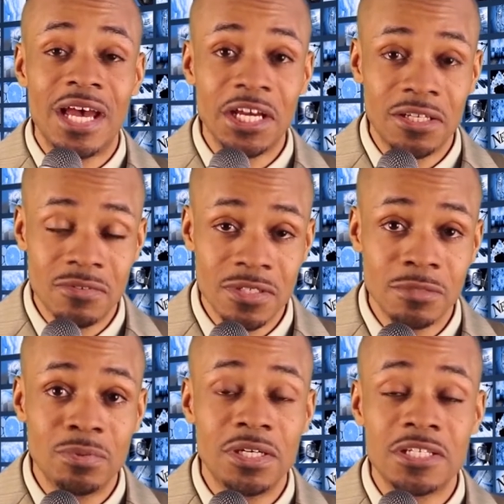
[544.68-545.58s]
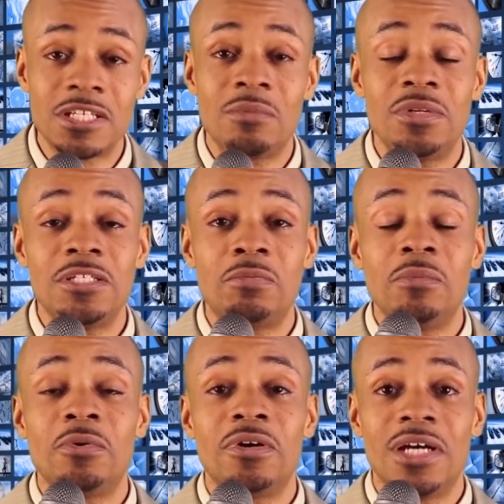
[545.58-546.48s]
activists is because some of these
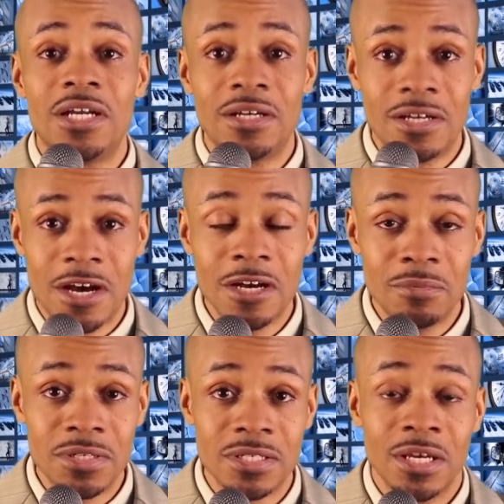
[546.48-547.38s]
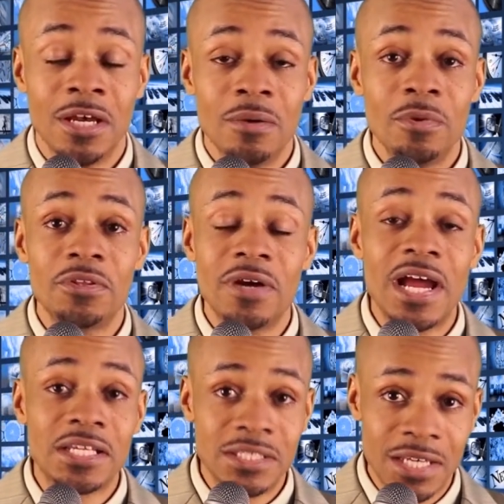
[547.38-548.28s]
people are not economists, but they're
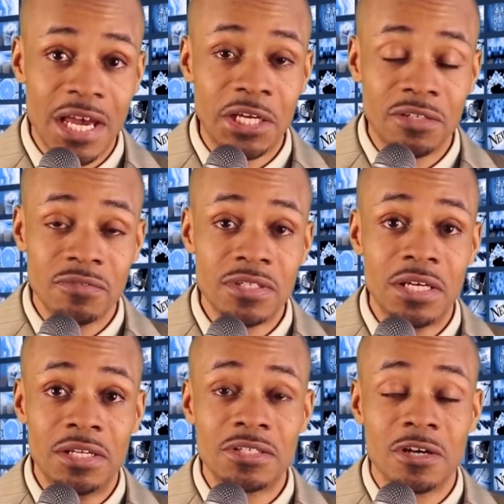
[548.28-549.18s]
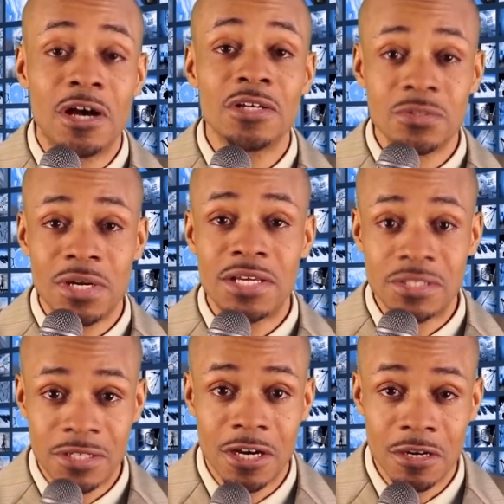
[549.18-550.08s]
actually activists, and this also
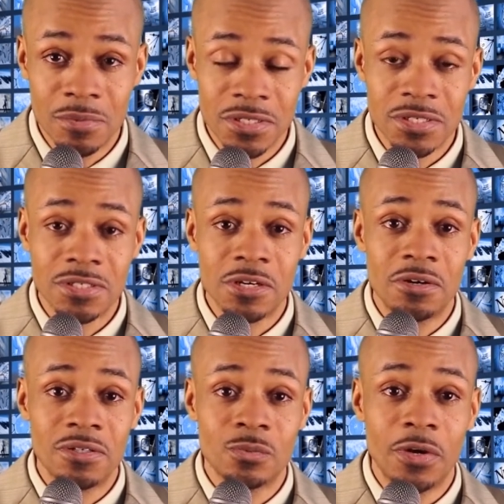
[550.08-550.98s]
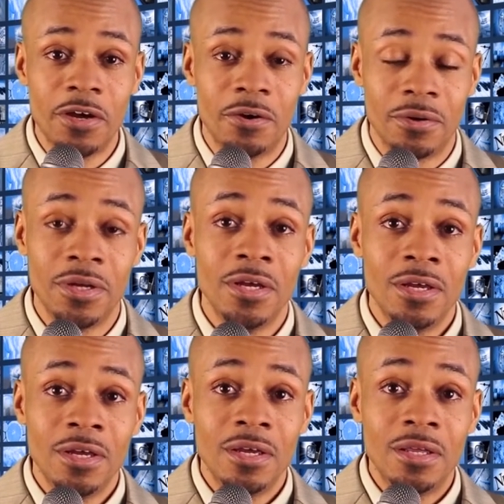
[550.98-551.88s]
has economists concerned as well.
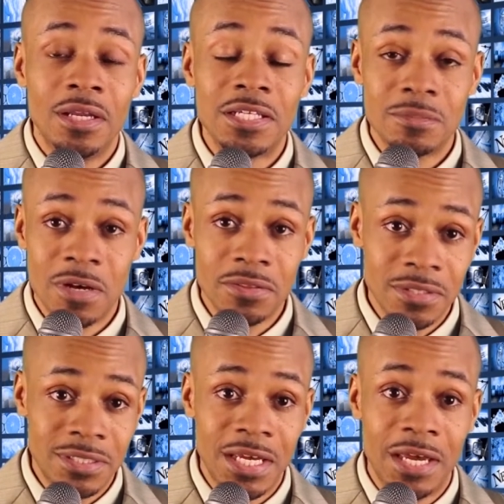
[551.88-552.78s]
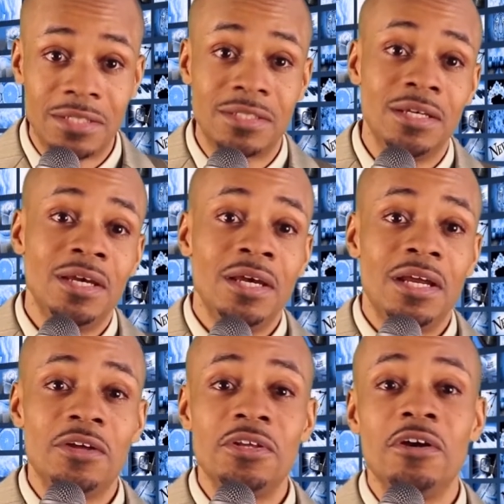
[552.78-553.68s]
It's about the debt.
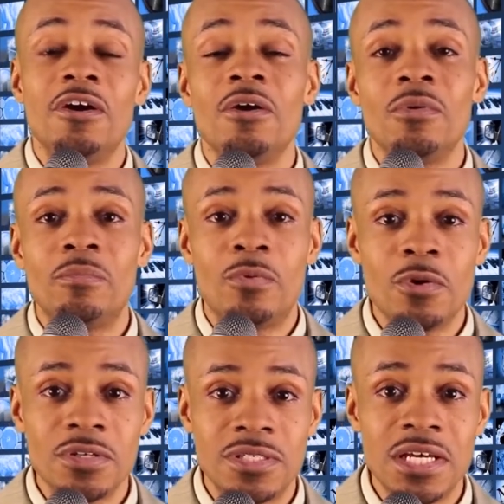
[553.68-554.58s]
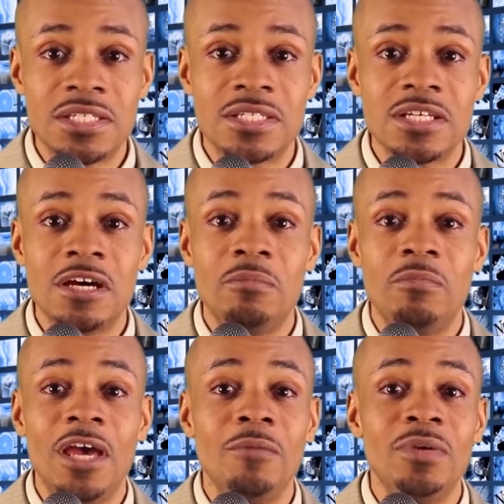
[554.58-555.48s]
Now, uh, there are reports that some
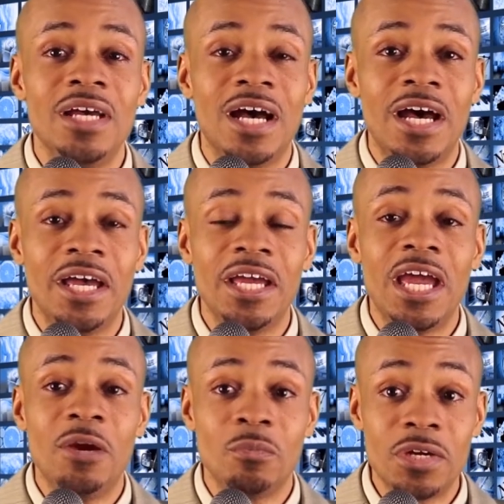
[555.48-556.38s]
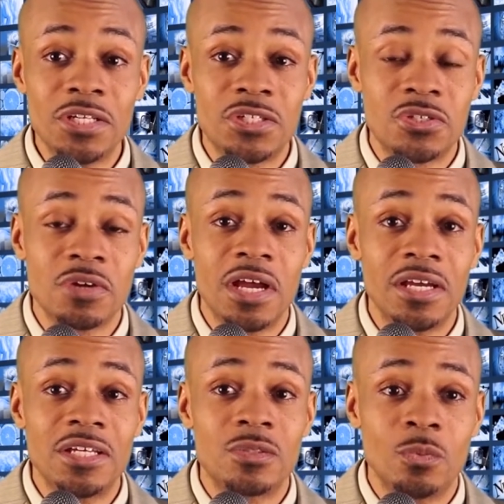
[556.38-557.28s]
may be eyeing a rent
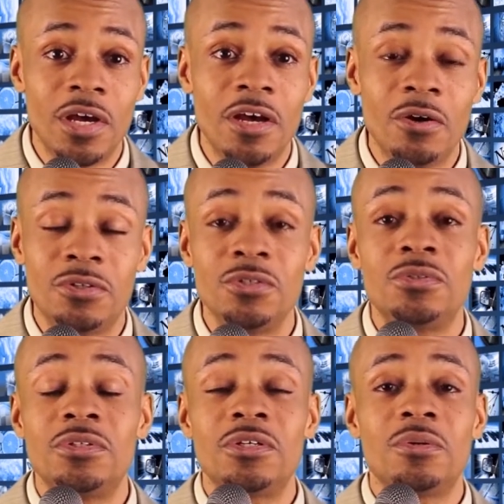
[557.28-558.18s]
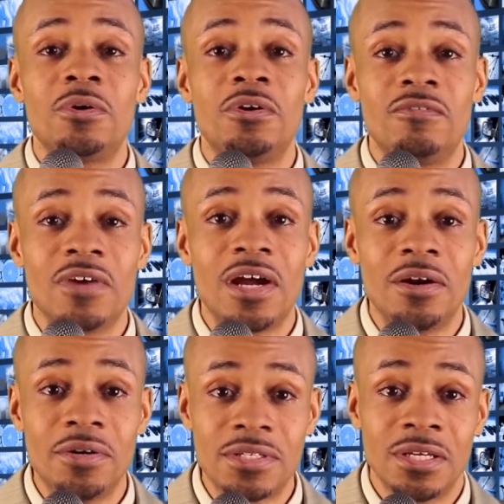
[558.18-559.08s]
strike as well due to the
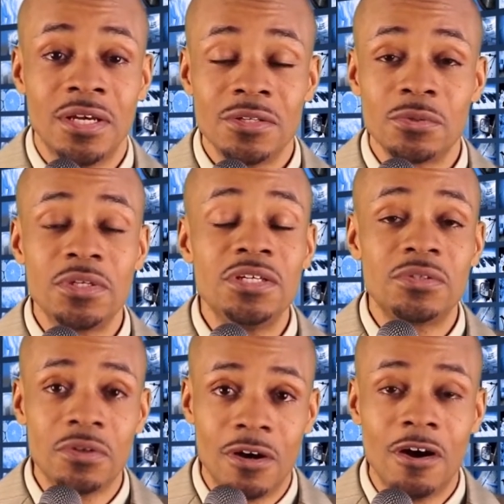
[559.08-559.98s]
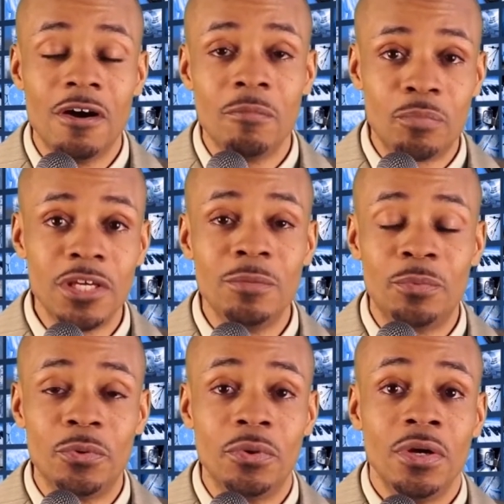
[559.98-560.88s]
coronavirus. So these are all
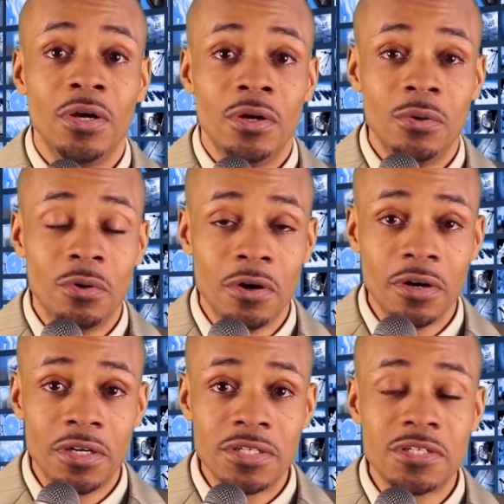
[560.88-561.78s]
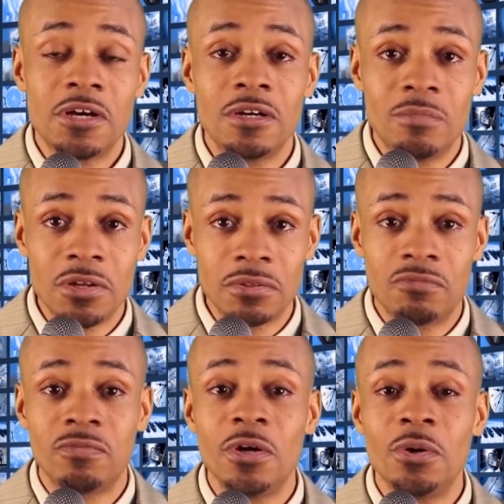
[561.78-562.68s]
people who are concerned about the
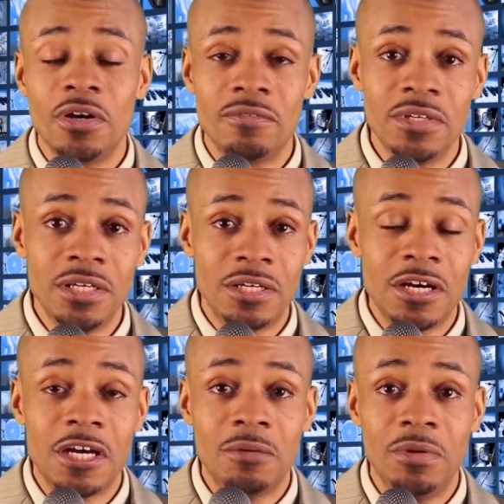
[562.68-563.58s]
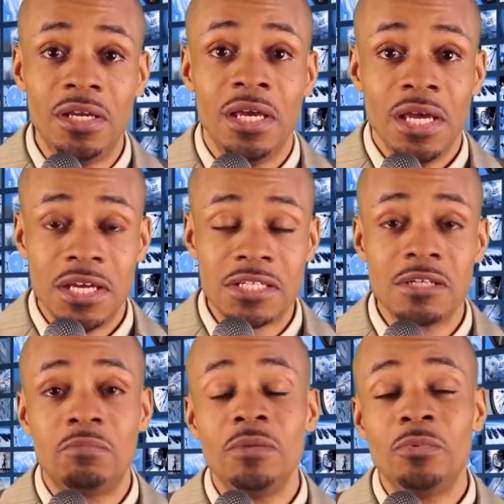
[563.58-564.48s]
flow of the economy and
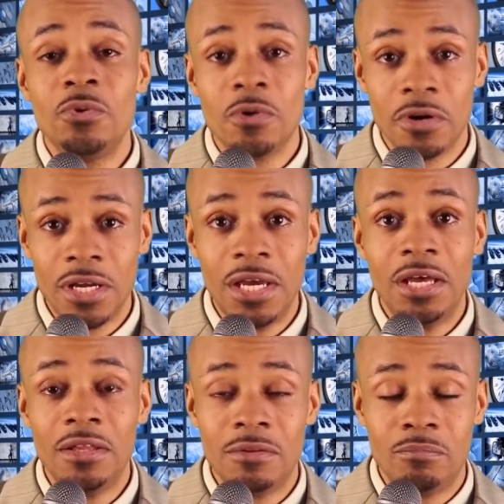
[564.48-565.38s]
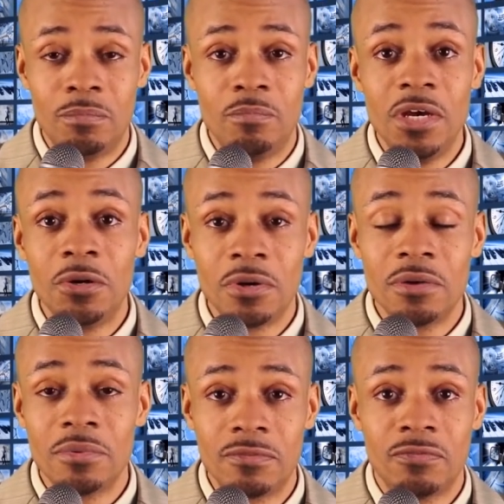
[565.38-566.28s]
some people who are in the middle
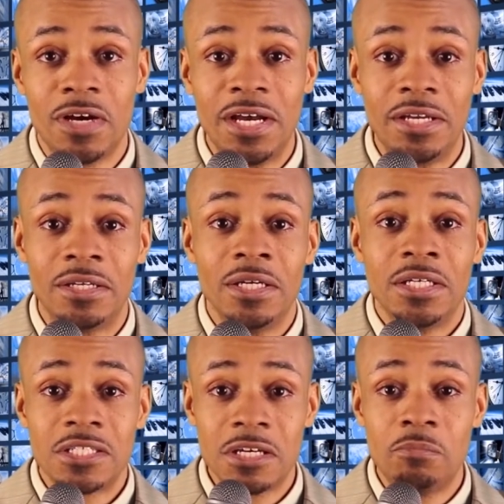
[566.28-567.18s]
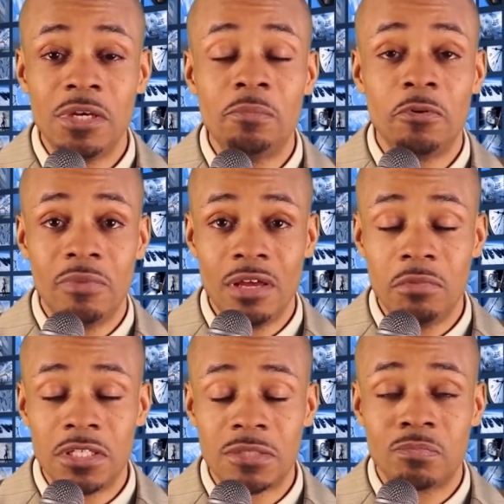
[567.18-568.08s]
of the fight. Some people may
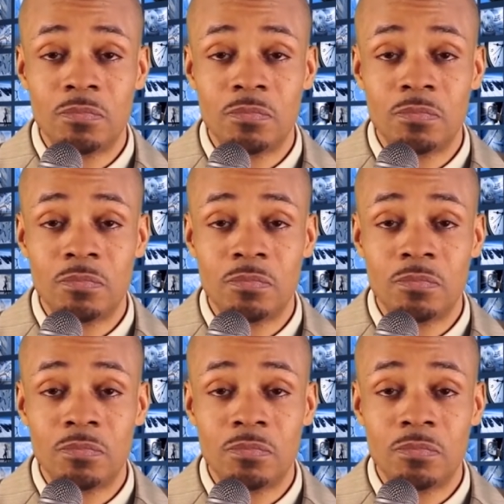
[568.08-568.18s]
be